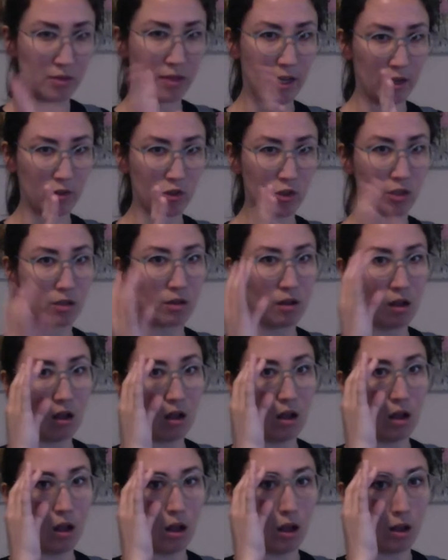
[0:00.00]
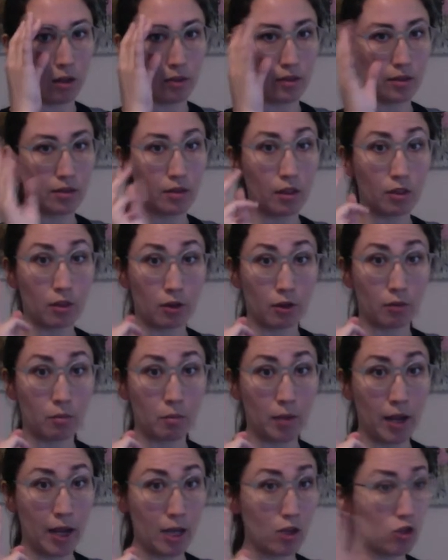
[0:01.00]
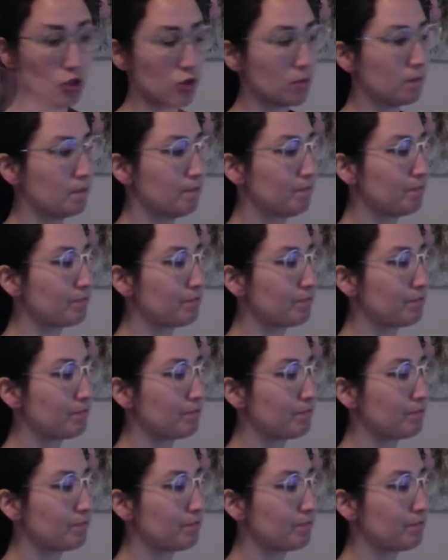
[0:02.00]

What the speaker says: section on the 3rd page.